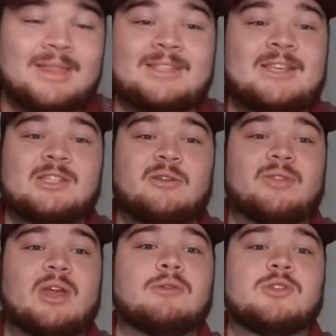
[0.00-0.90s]
and the season over
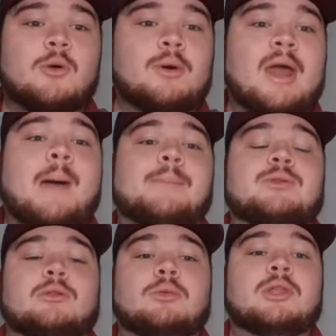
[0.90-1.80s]
there is going
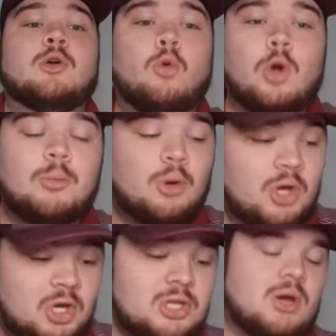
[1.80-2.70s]
absolutely horrible.
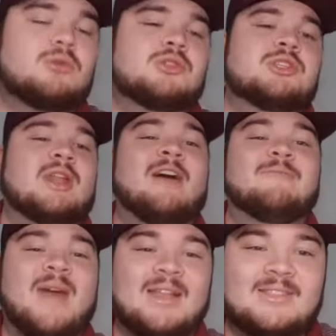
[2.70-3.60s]
Good coaches can have
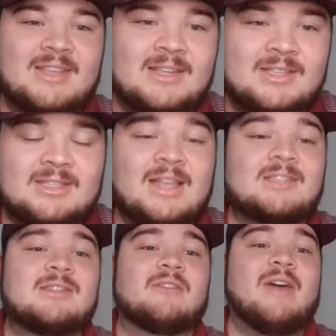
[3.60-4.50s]
bad seasons. That
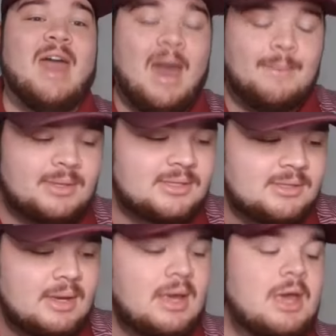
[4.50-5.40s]
stuff happens.
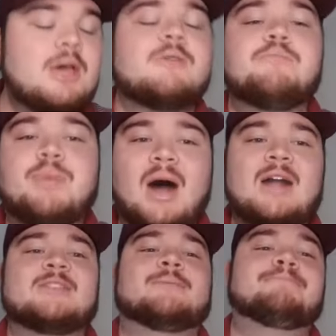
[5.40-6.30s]

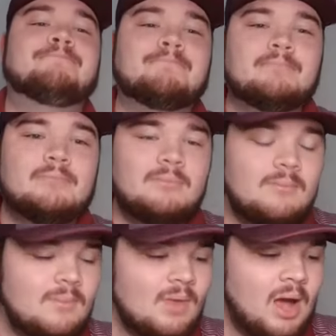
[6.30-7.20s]
But
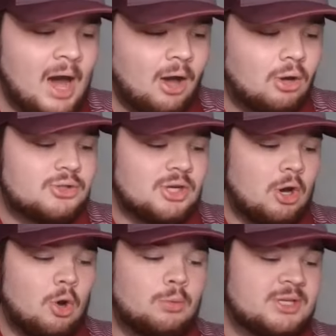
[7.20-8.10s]
I
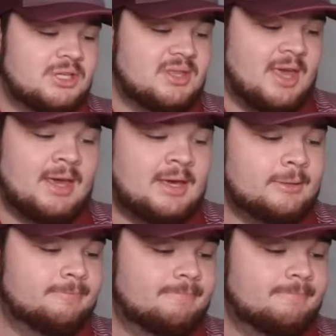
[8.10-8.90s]
also just think